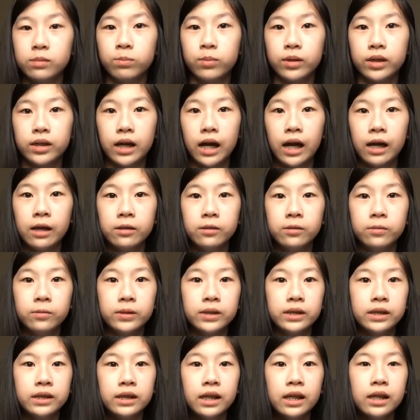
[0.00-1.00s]
but I
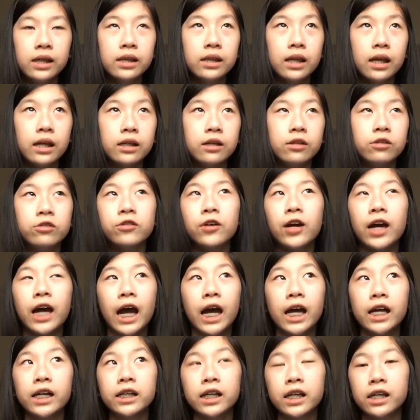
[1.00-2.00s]
would say that if I
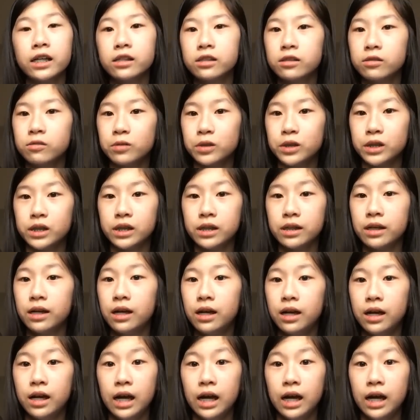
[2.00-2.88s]
had a cake squishy,